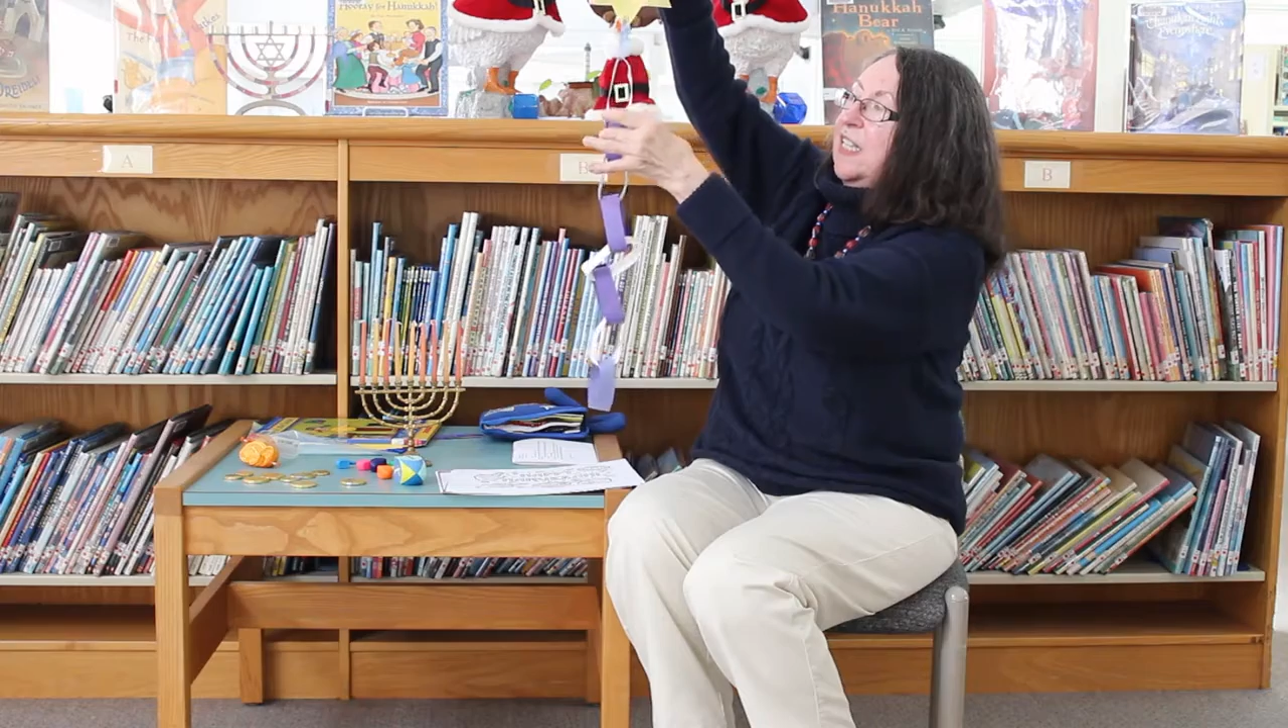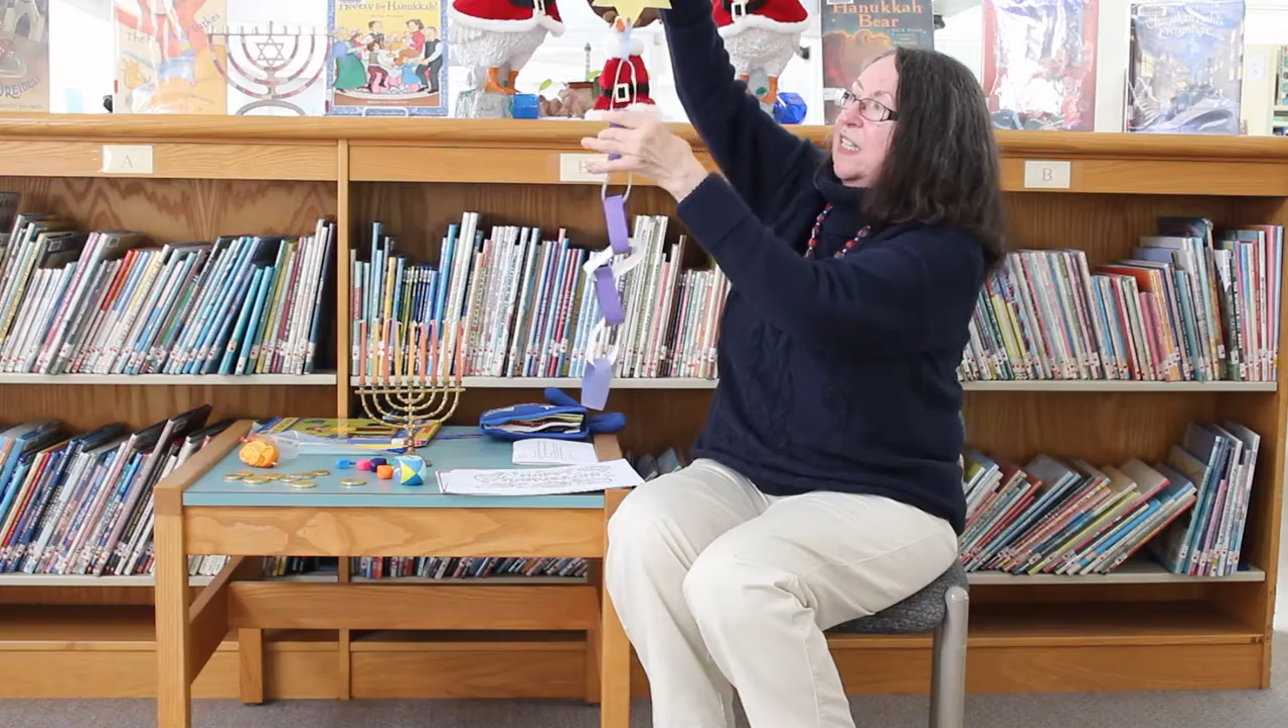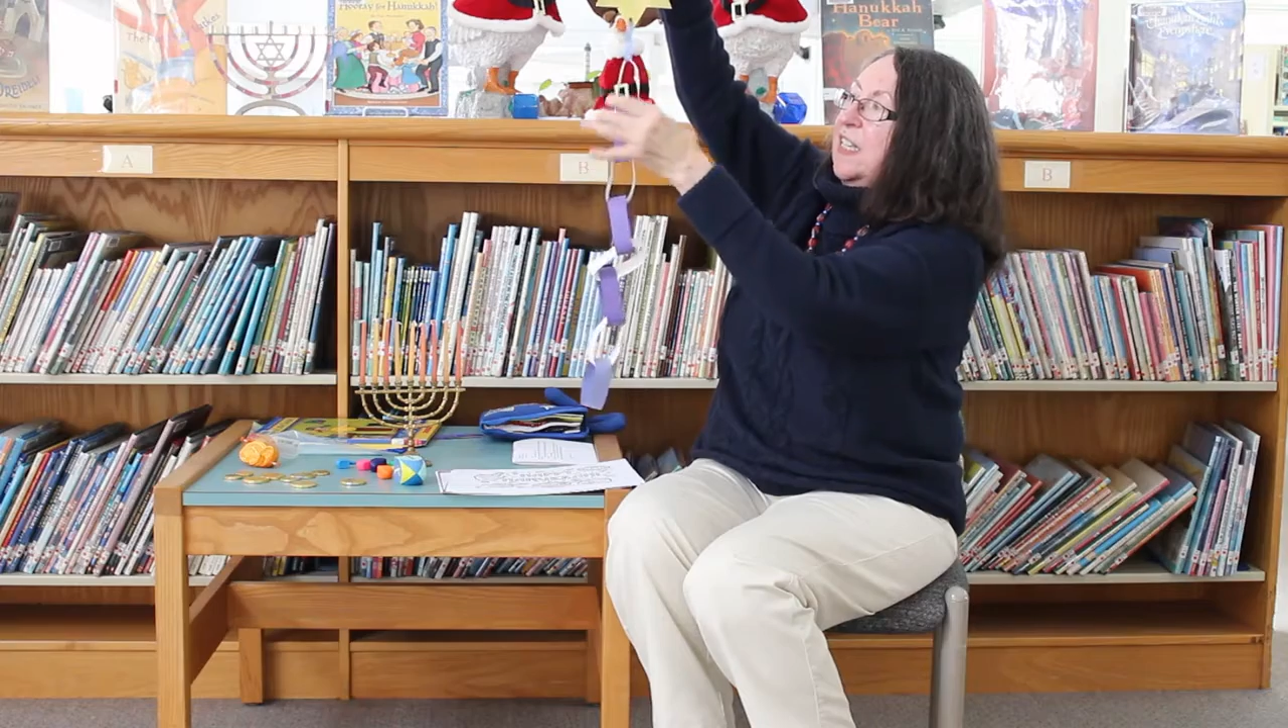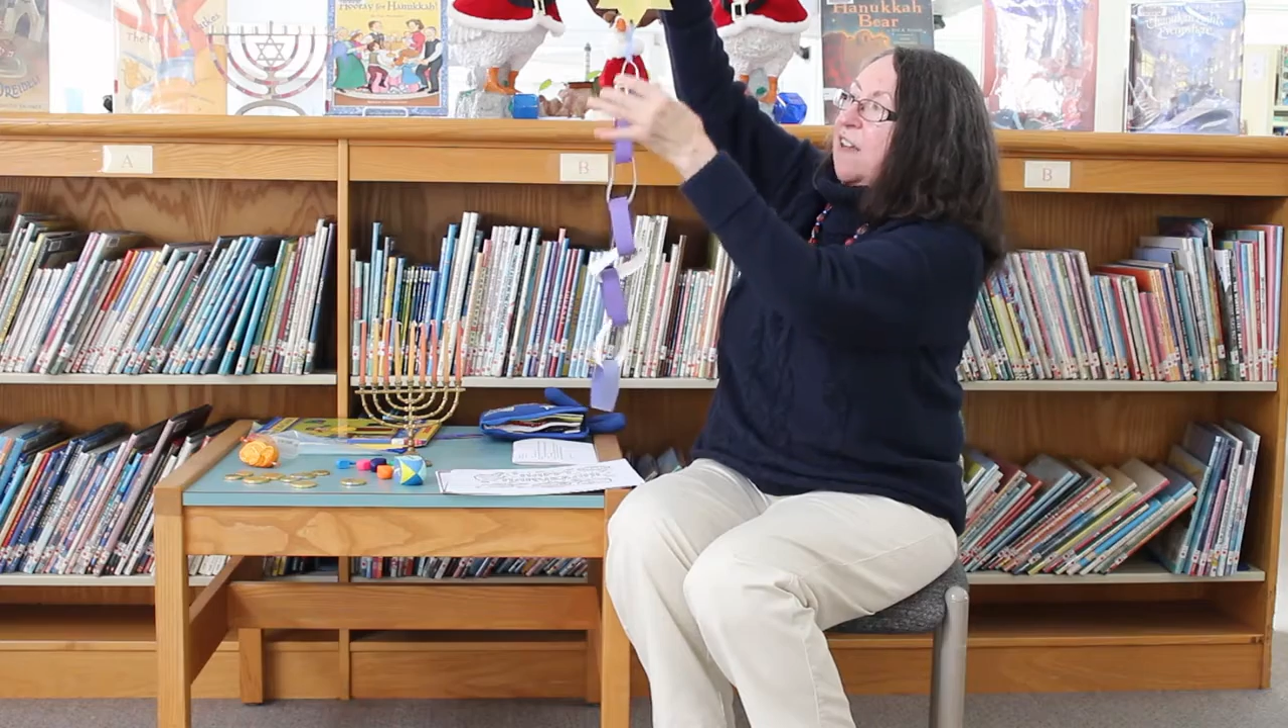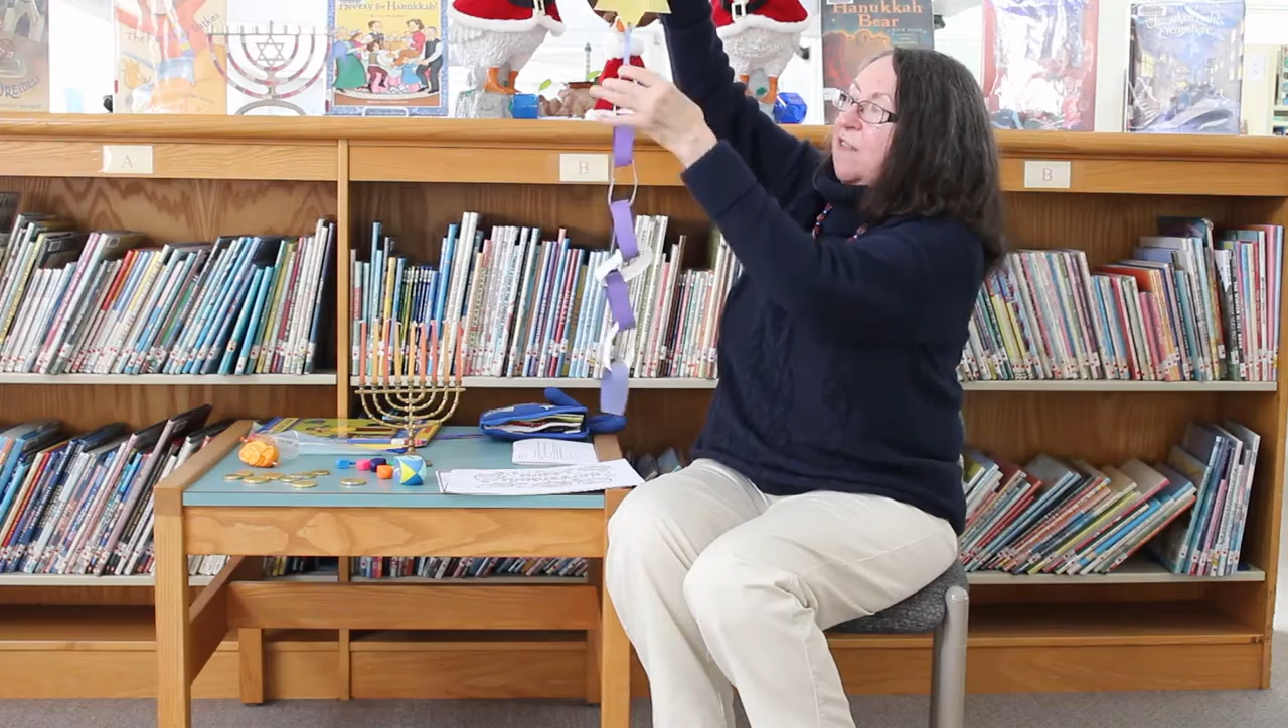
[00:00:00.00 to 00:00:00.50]

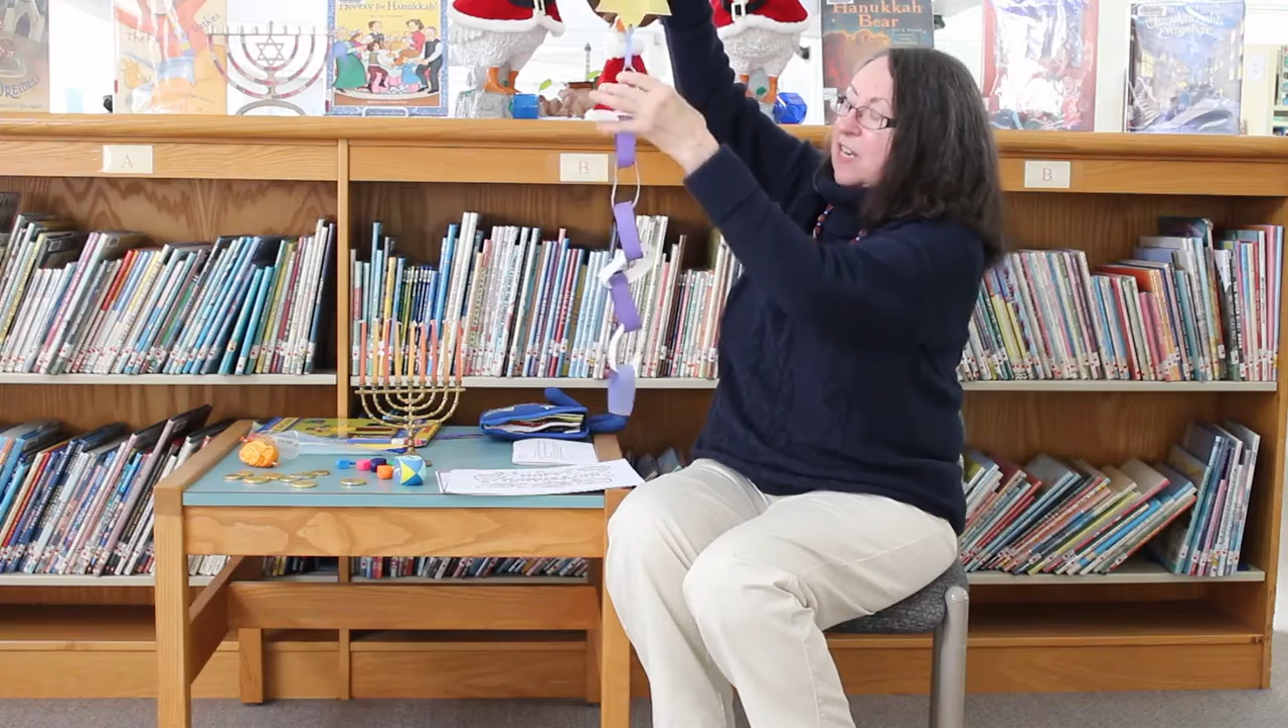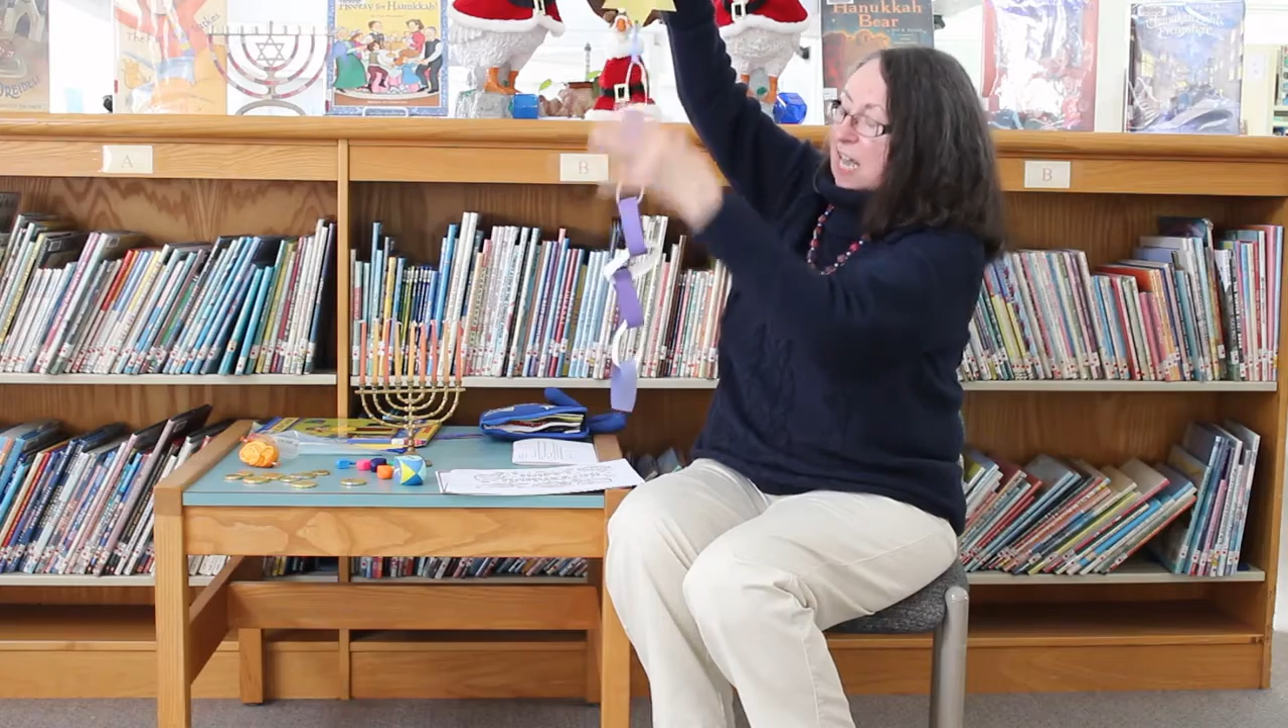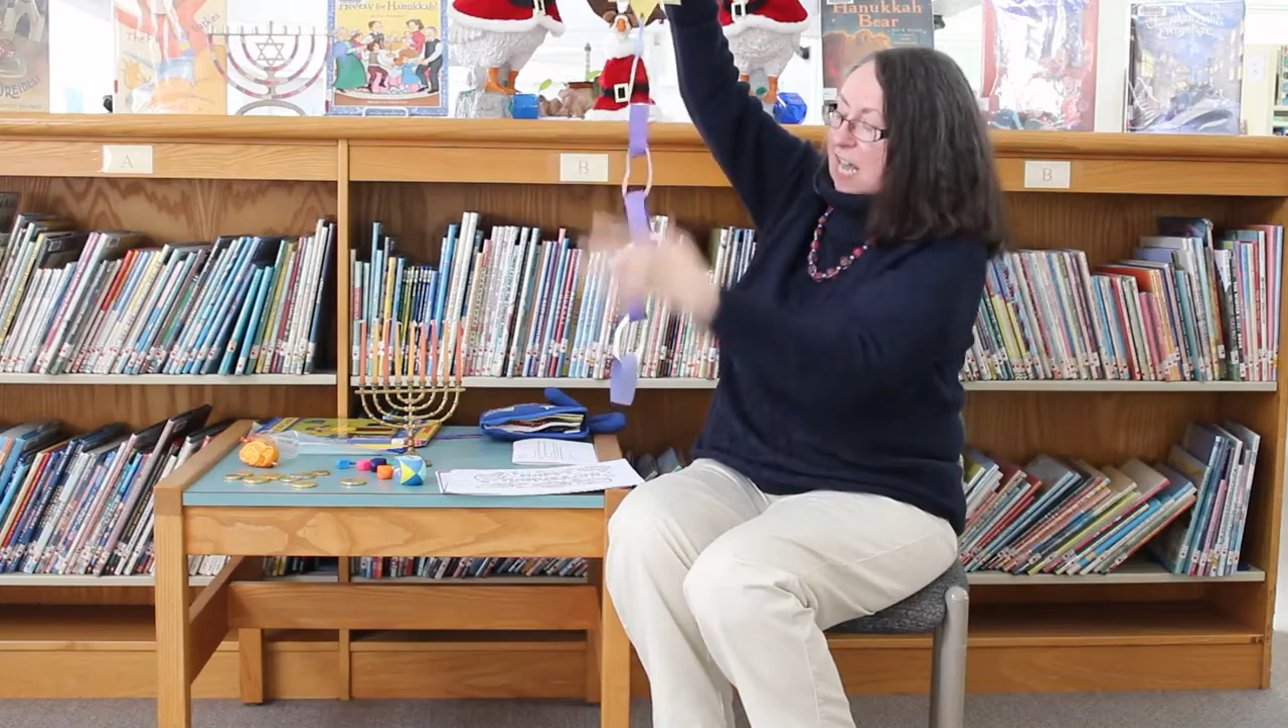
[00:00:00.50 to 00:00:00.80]
7,